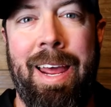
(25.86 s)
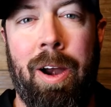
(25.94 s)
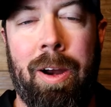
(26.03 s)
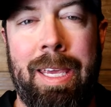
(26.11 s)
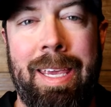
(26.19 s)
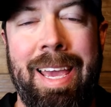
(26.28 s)

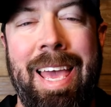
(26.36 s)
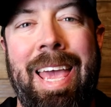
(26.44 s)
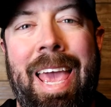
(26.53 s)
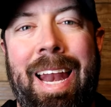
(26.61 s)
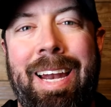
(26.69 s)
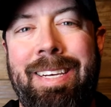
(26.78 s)
Anarchy,
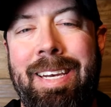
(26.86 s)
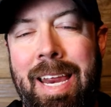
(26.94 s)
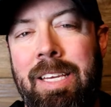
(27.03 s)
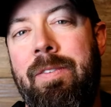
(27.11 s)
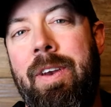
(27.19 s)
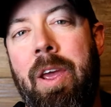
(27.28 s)
and on
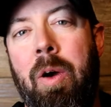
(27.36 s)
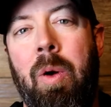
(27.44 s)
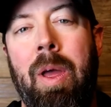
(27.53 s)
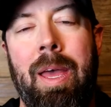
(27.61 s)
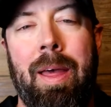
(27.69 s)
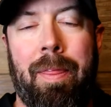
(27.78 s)
today's video,
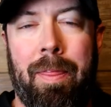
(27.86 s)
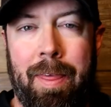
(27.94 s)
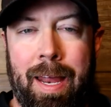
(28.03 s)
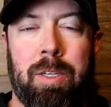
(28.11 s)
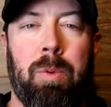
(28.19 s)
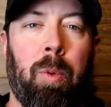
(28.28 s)

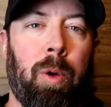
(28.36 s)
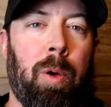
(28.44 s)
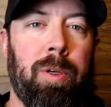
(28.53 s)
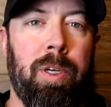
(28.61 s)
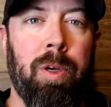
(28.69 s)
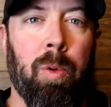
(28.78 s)
that is what we're going
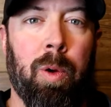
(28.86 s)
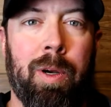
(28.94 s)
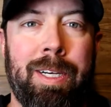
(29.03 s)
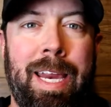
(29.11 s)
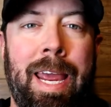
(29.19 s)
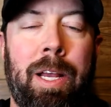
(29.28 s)
to do. We're
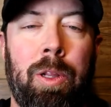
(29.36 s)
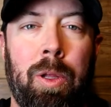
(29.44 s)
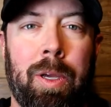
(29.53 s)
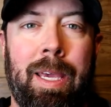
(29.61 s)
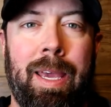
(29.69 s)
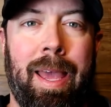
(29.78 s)
going to take a
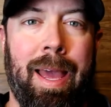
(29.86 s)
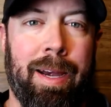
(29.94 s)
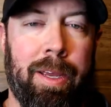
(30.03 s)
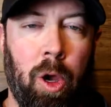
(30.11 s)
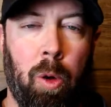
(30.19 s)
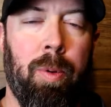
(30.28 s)
look
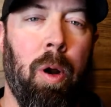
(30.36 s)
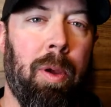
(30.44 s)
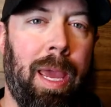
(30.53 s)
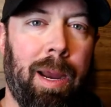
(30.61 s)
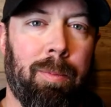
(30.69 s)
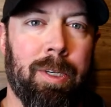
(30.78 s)
at GoPro
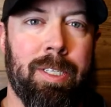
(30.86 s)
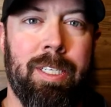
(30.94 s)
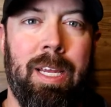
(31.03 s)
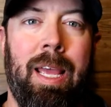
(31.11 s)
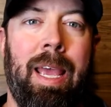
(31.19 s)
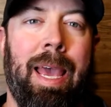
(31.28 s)
cameras,
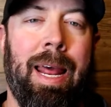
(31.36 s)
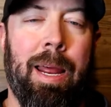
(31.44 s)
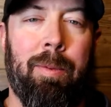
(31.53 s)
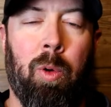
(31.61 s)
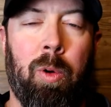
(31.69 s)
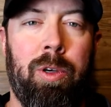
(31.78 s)
and
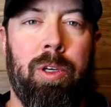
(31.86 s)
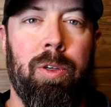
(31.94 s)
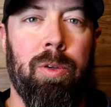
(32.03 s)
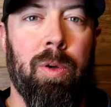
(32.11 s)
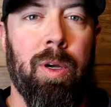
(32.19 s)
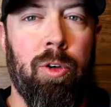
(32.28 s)
I'm going
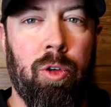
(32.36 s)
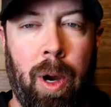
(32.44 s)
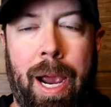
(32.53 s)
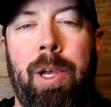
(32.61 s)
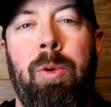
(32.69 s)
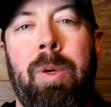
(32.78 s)
to
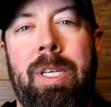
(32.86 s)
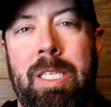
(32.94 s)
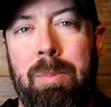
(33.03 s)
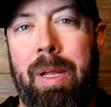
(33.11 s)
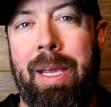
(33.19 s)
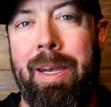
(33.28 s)
try to
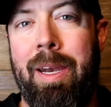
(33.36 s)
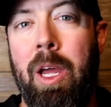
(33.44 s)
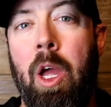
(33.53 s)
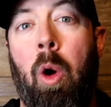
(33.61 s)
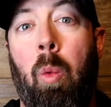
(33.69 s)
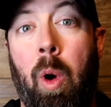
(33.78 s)
explain
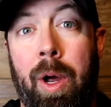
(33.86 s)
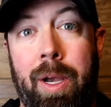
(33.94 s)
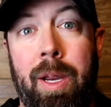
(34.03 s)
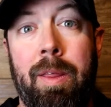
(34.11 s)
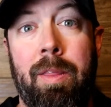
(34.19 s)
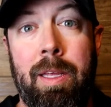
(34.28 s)
what
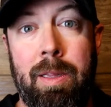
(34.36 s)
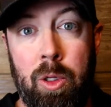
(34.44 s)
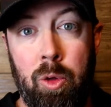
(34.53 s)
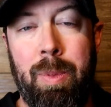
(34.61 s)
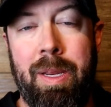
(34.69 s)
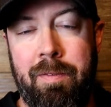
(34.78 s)
the
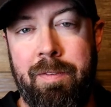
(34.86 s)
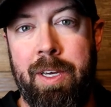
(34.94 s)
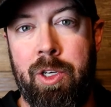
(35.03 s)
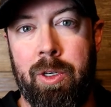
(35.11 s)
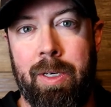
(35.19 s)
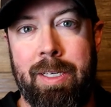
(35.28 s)
looping
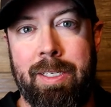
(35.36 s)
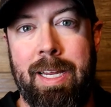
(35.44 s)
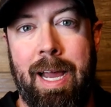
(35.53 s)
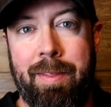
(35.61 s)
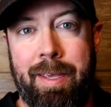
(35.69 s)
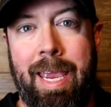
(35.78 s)
feature is
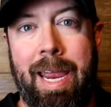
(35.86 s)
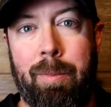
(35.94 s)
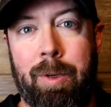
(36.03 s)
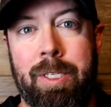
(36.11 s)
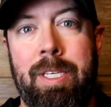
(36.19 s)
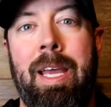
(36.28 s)
on the
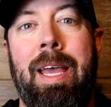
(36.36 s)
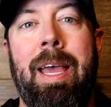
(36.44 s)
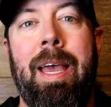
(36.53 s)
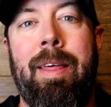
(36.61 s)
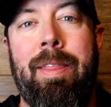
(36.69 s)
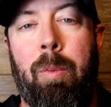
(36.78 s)
cameras
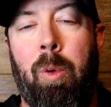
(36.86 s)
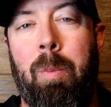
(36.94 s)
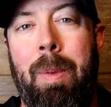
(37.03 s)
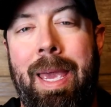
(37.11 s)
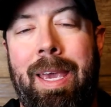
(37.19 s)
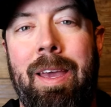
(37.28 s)
that will
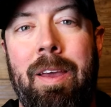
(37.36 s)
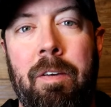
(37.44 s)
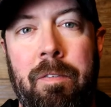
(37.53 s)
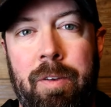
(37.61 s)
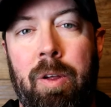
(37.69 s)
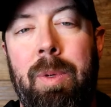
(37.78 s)
make
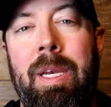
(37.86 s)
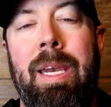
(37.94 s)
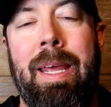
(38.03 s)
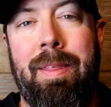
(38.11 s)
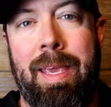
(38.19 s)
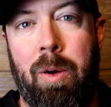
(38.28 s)
filming
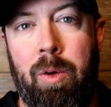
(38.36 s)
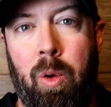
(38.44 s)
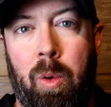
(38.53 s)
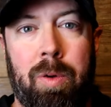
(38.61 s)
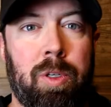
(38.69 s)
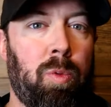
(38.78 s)
in the
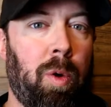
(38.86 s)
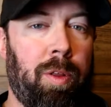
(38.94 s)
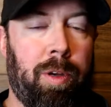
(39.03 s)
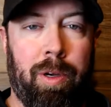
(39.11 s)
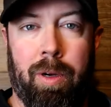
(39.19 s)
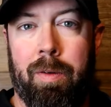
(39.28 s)
outdoors, whether
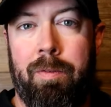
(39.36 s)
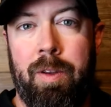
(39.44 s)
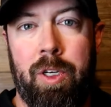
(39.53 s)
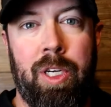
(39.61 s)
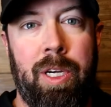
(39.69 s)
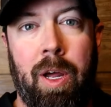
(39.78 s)
you're
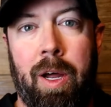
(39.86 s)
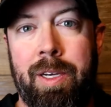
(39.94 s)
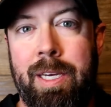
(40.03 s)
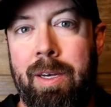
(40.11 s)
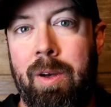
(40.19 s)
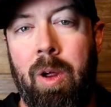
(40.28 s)
fishing,
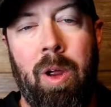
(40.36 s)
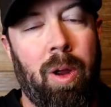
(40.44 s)
hunting,